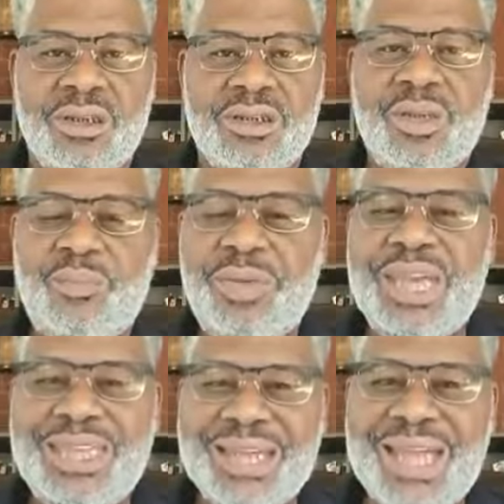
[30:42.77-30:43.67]
to
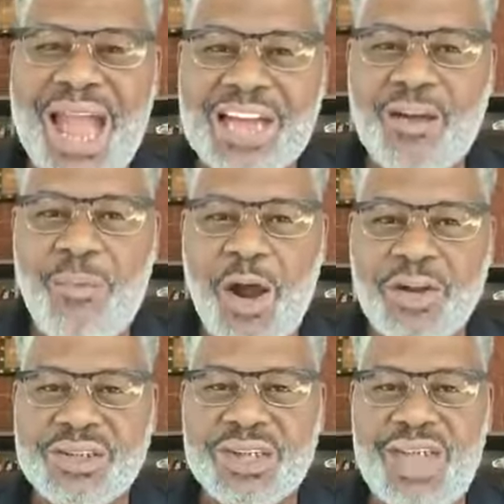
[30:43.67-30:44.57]
be the kind of
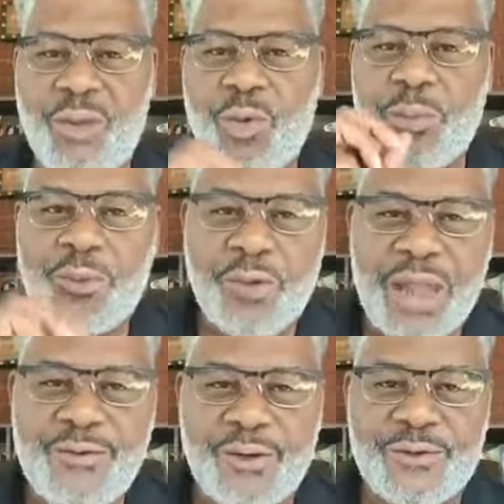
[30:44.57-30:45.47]
person that will
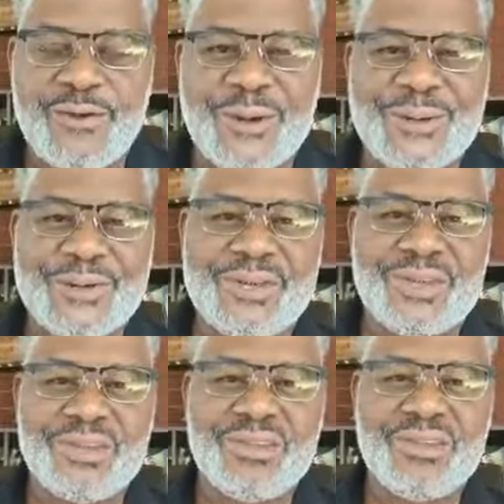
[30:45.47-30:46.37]
pray for
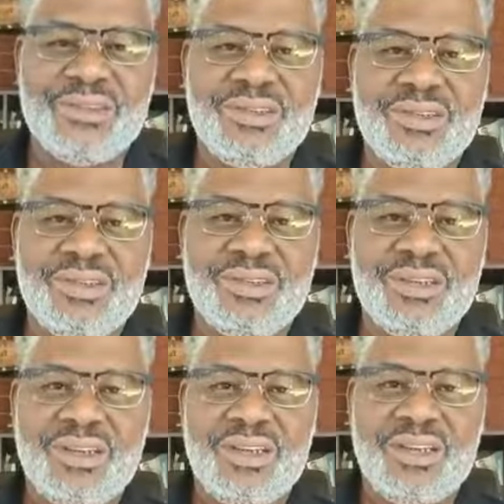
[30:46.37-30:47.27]
folks,
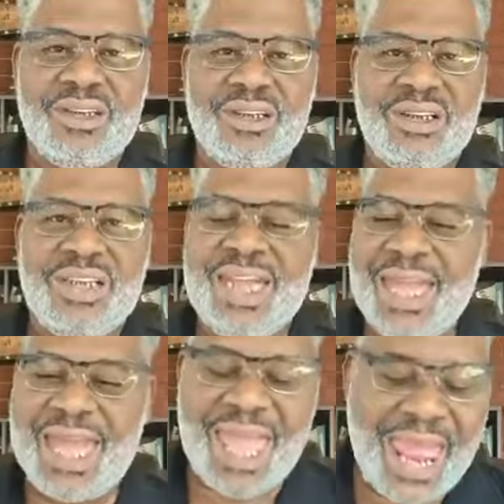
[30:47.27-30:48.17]
lay
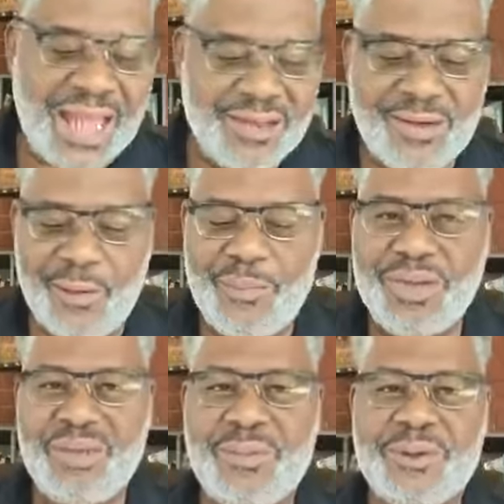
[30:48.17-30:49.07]
hands on people,